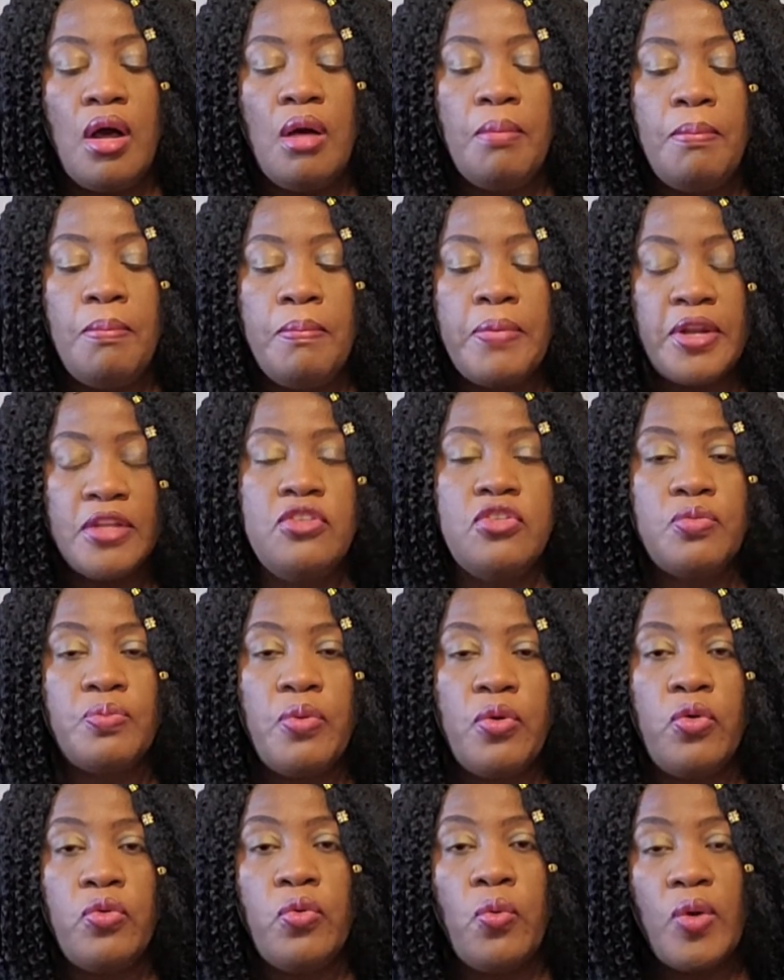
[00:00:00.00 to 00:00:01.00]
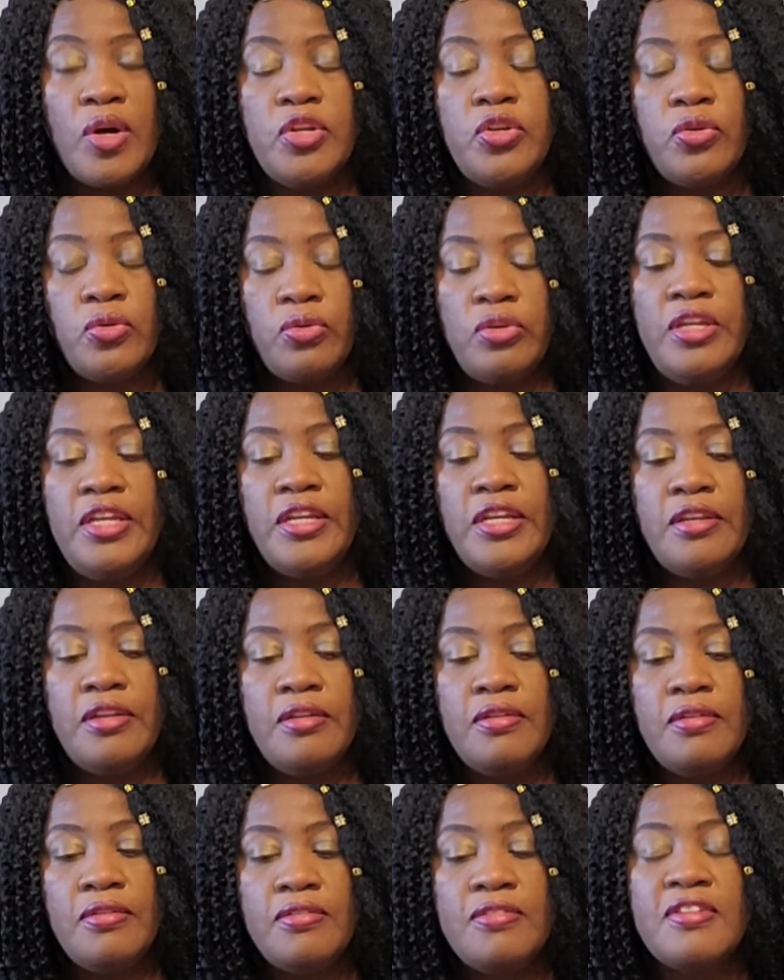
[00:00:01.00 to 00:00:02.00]
principle on what you
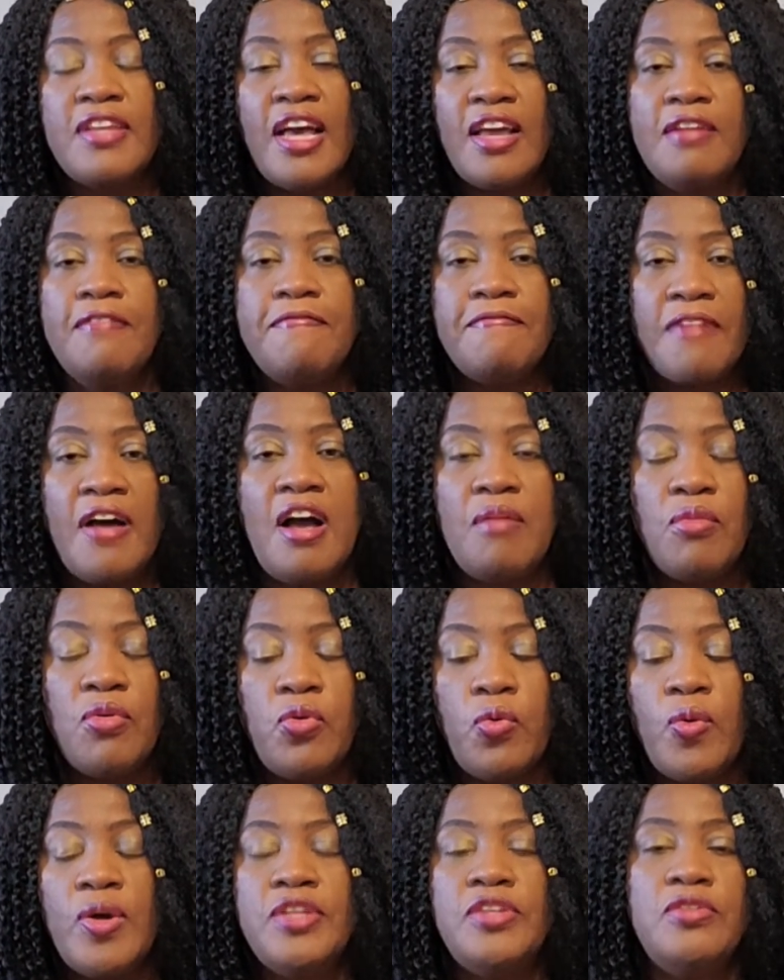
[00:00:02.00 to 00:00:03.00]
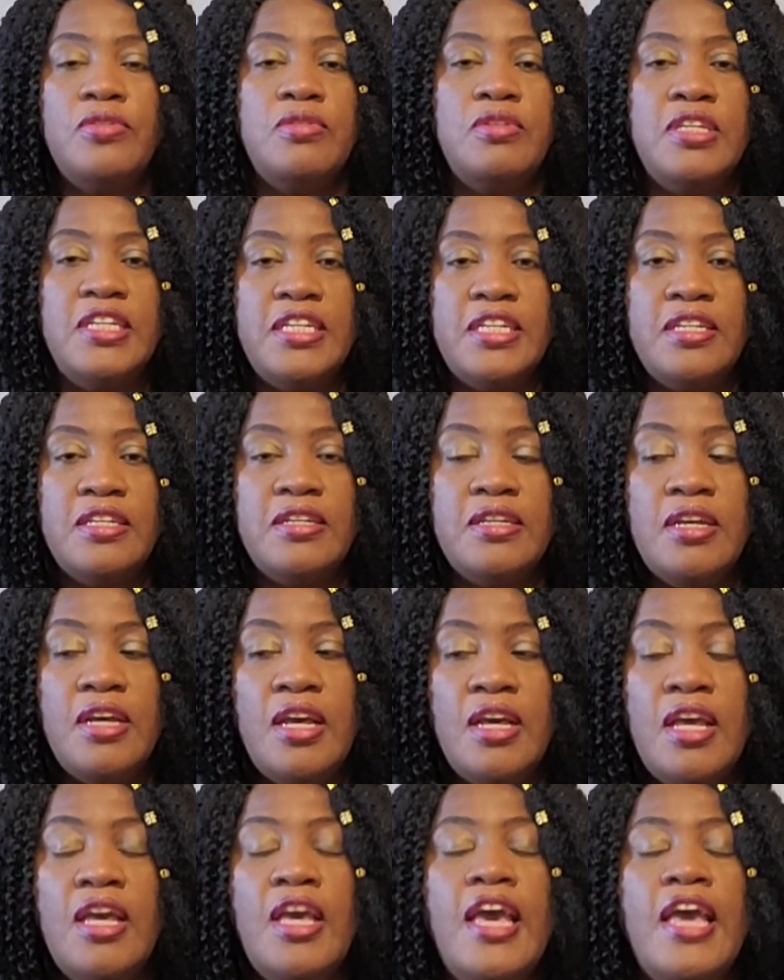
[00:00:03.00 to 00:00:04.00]
need. Stand firm on what you need,
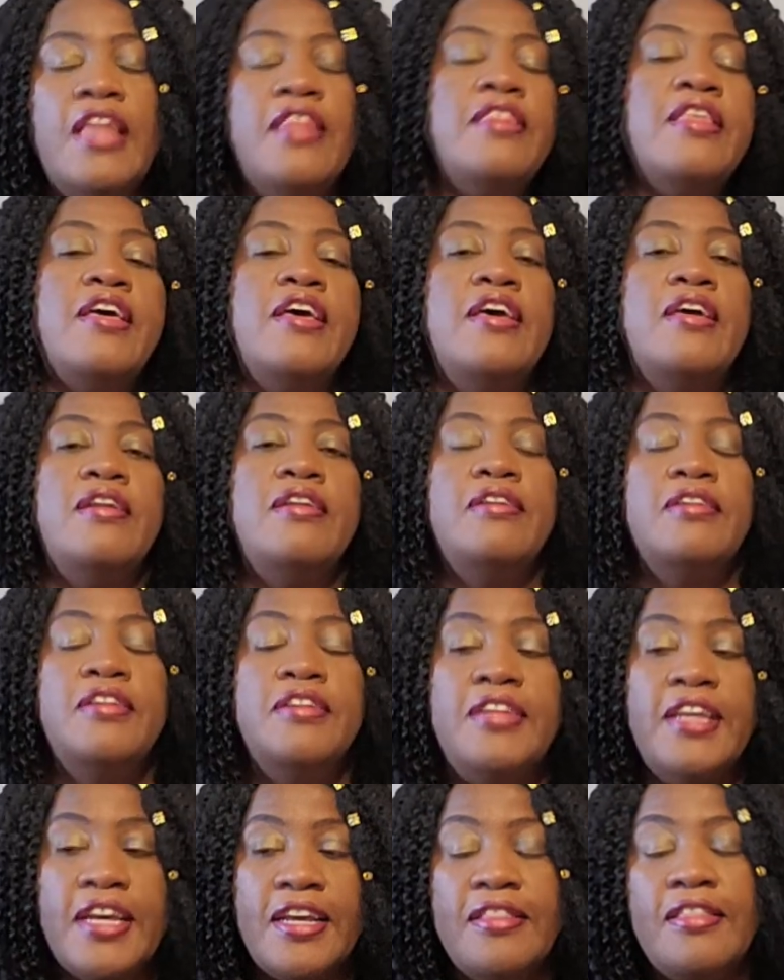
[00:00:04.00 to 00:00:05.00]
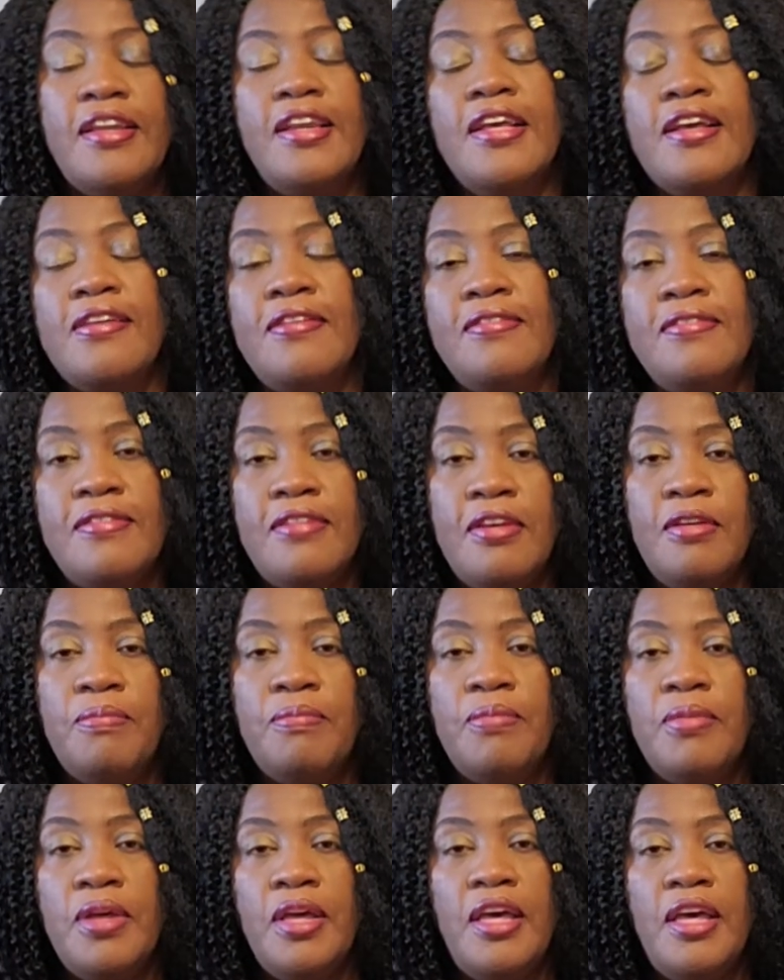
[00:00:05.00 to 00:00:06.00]
and then take the next
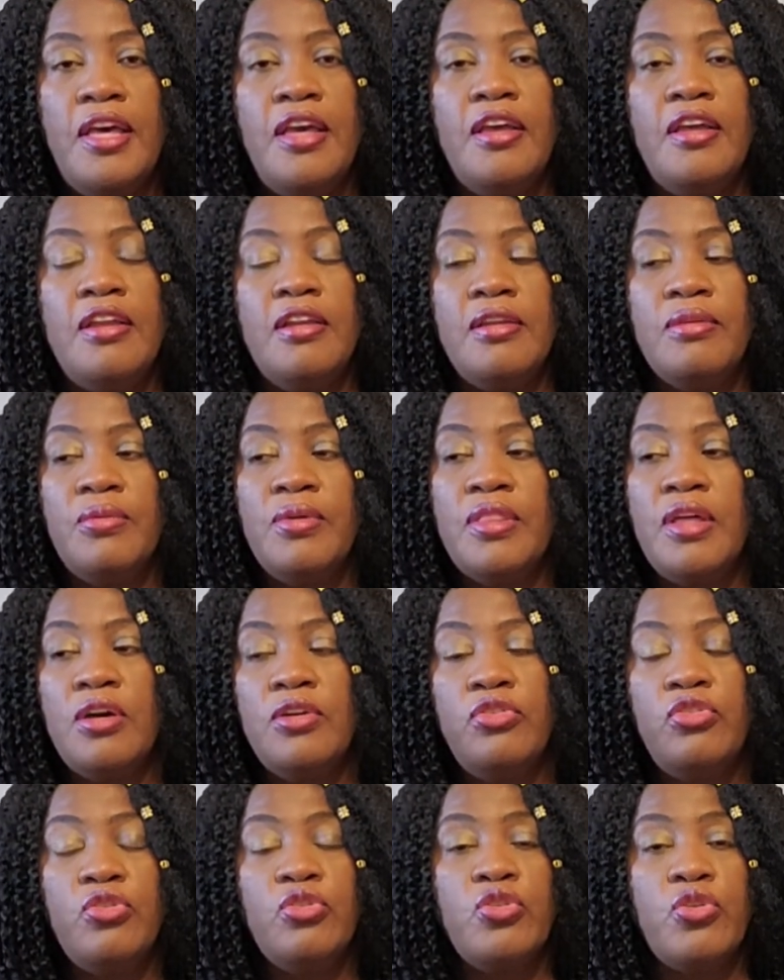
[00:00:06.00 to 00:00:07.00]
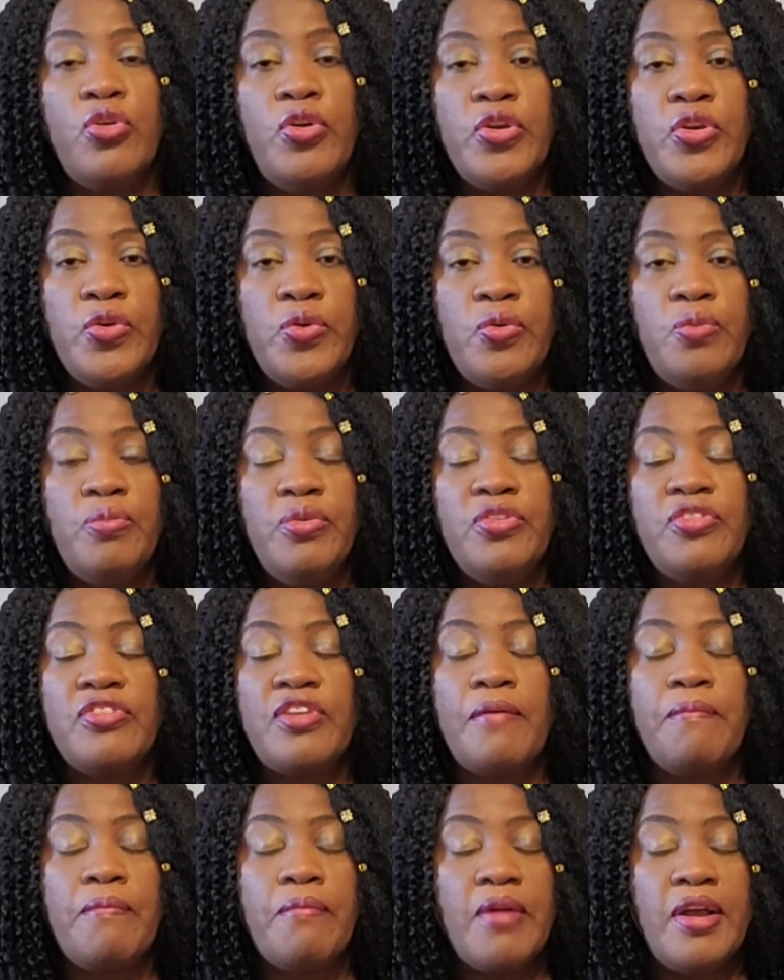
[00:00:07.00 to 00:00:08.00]
step. And without you knowing, you'll be
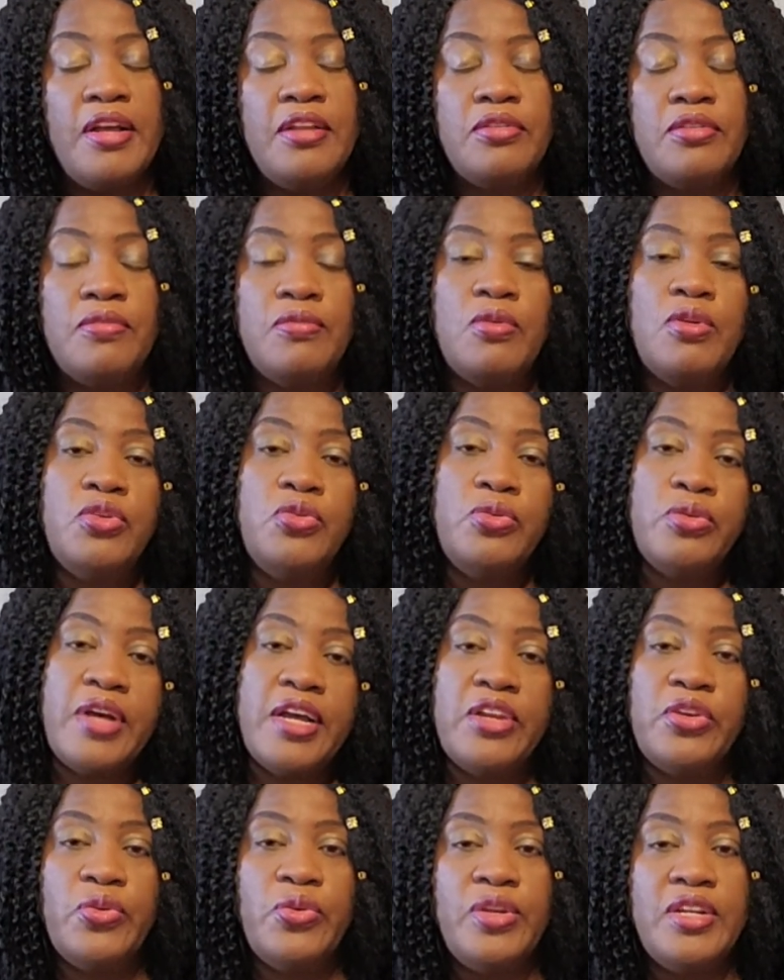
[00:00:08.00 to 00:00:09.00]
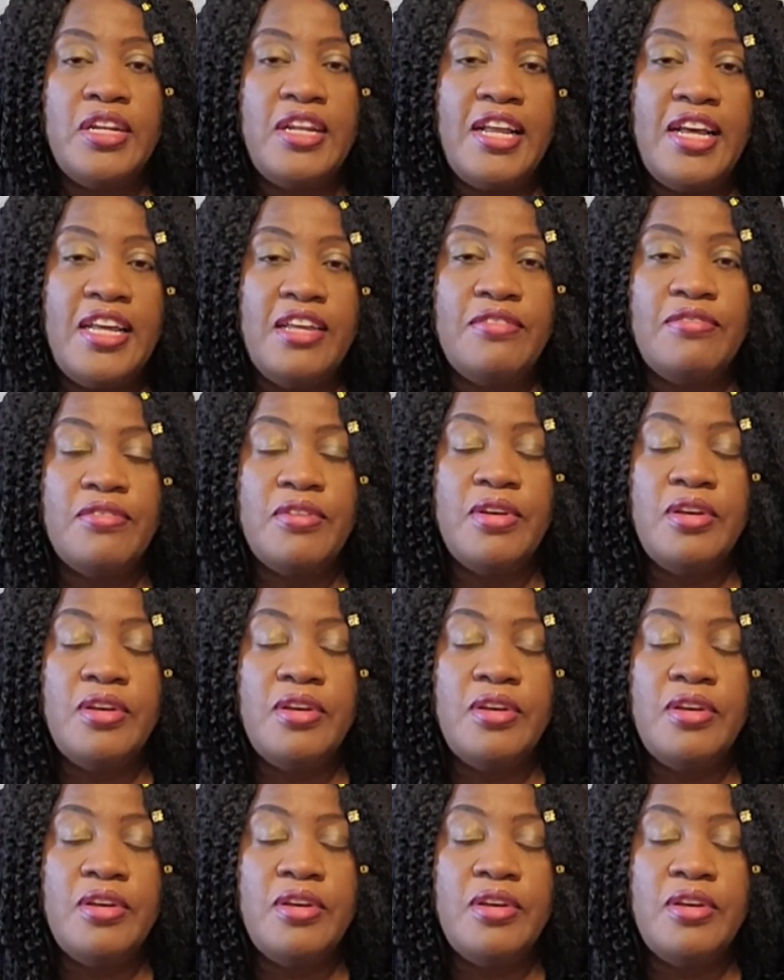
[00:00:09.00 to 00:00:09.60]
surprised of what you can do in life.